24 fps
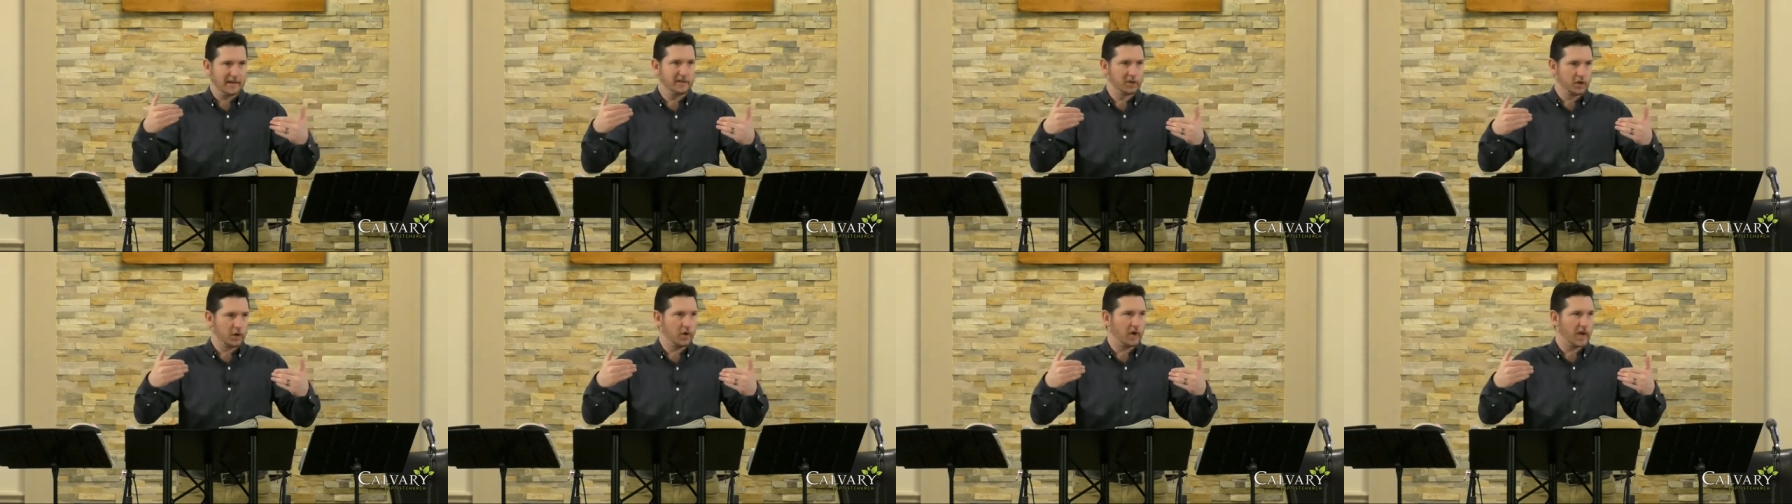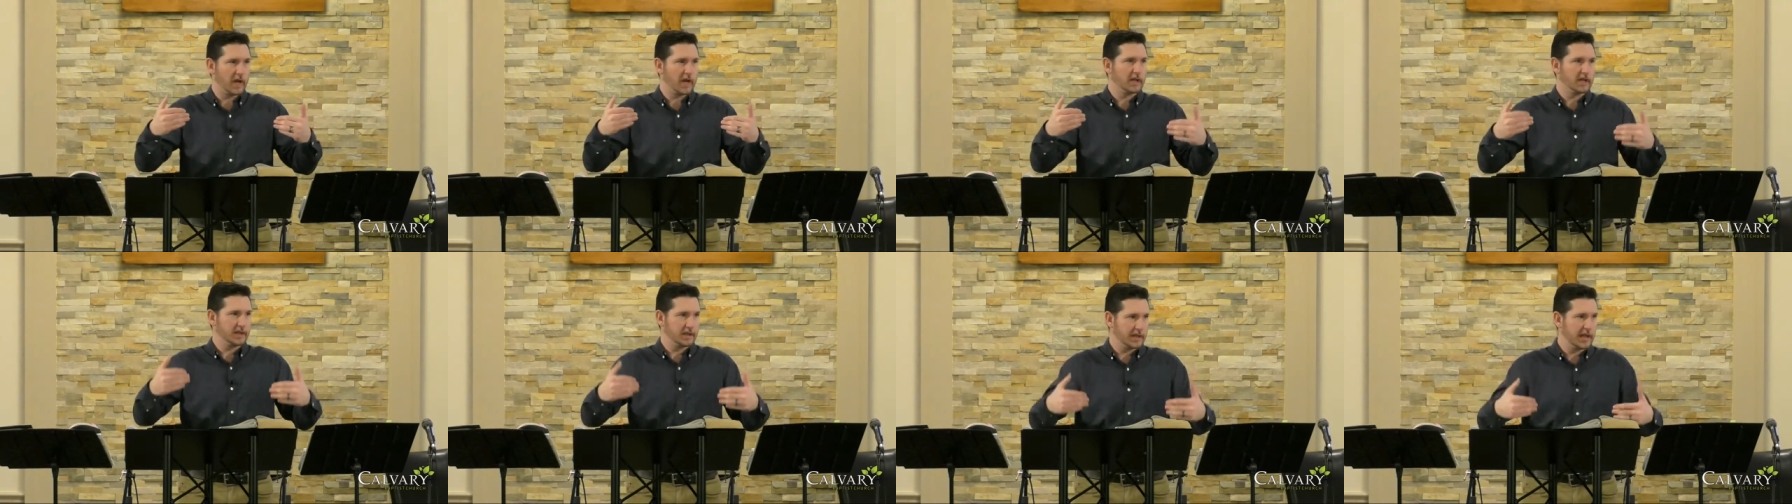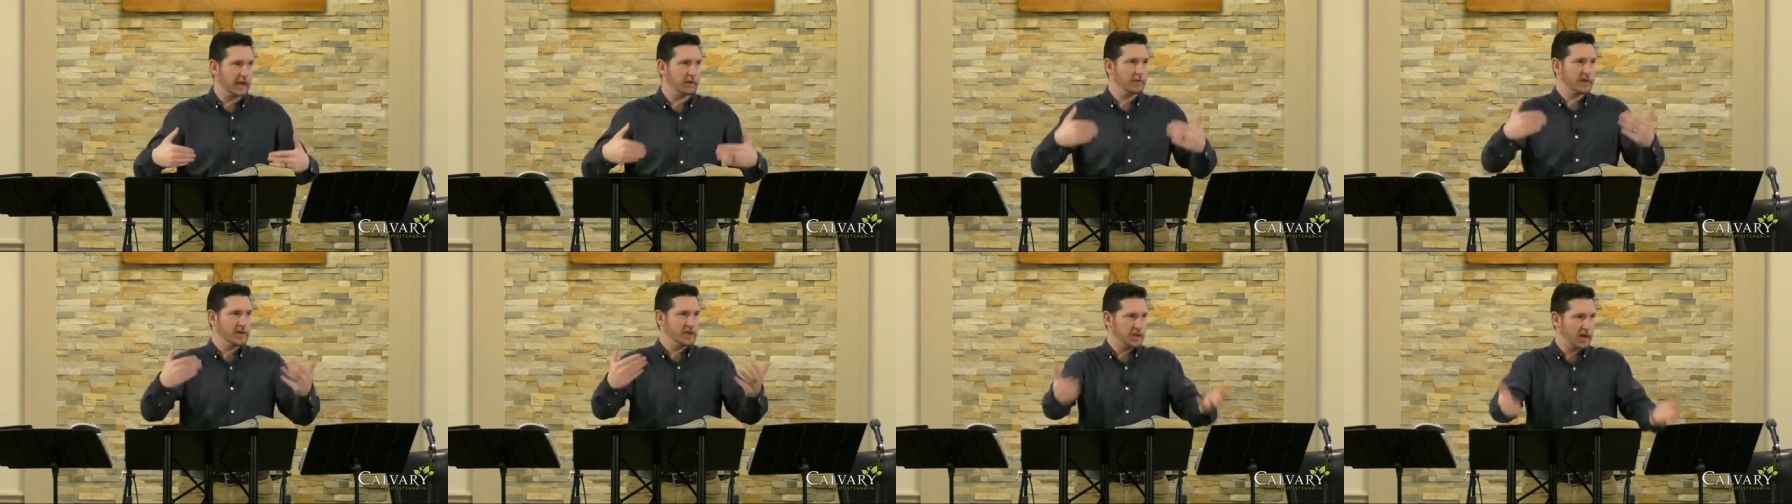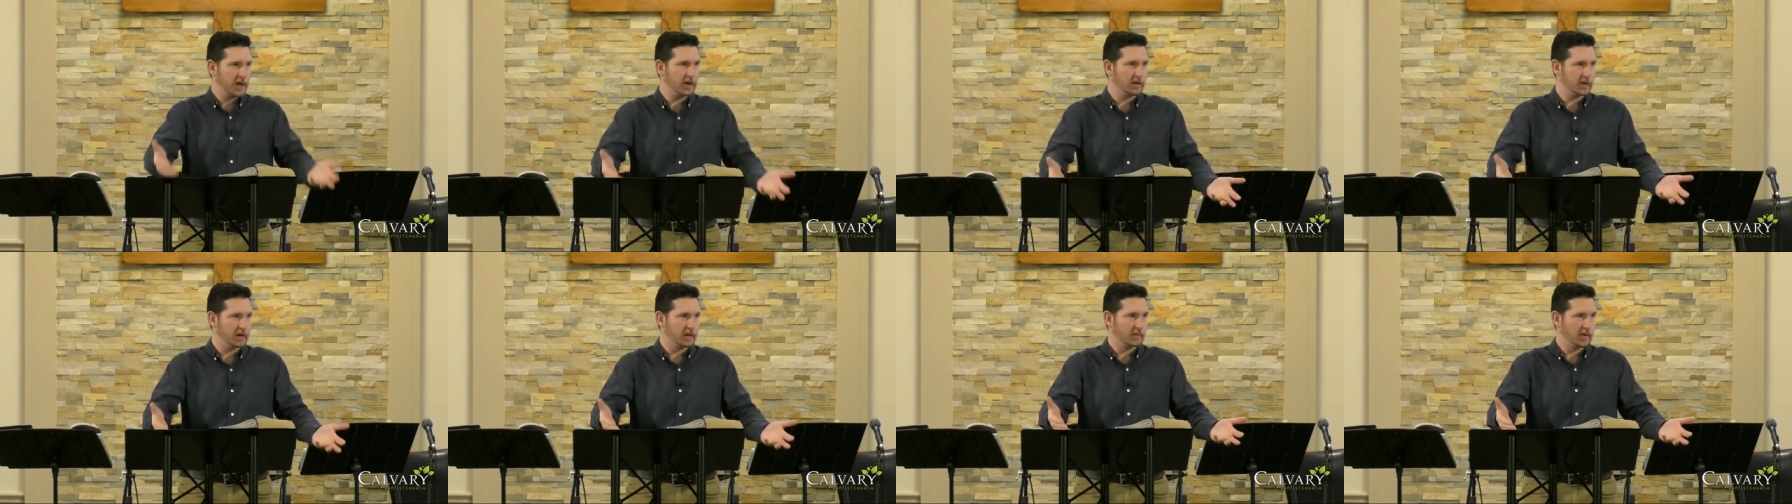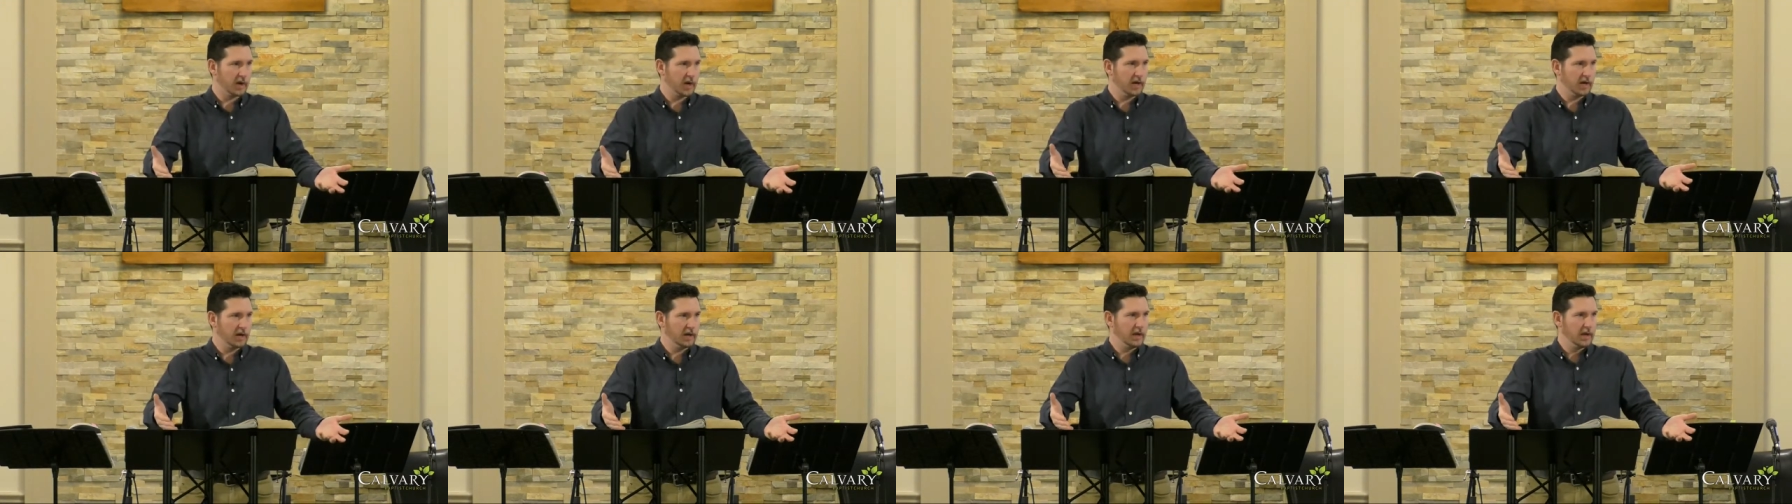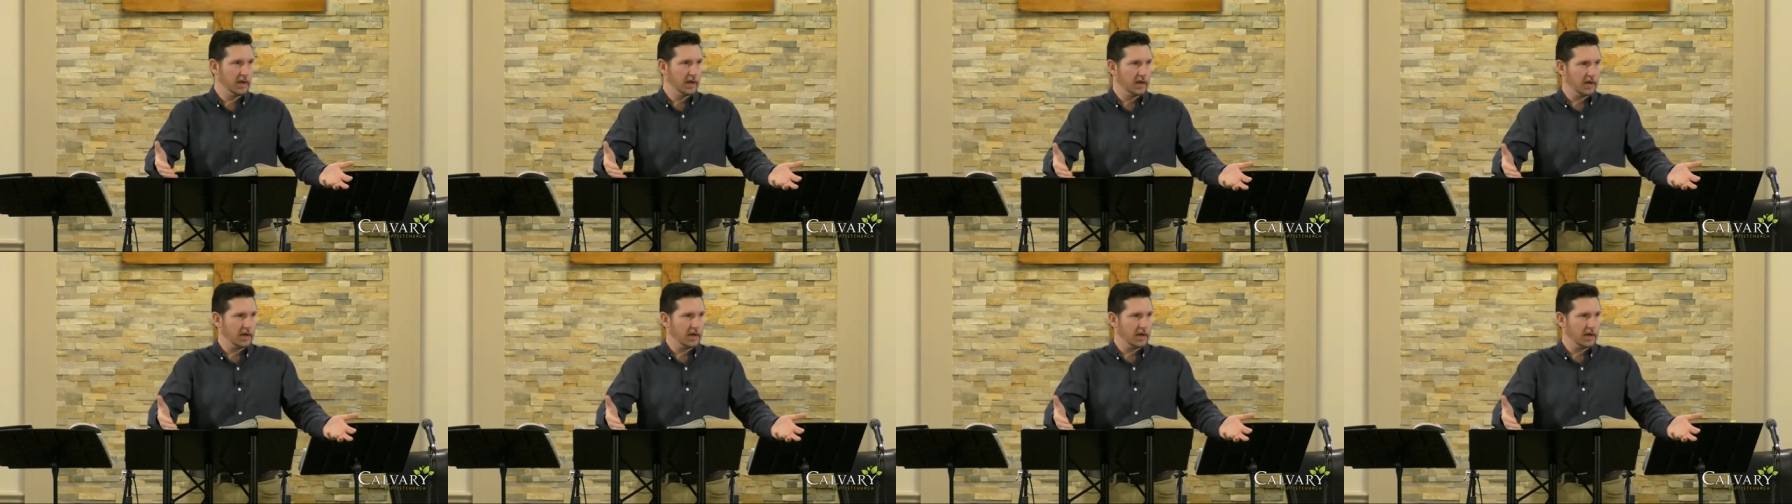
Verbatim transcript: enjoyed and they reshare them, right?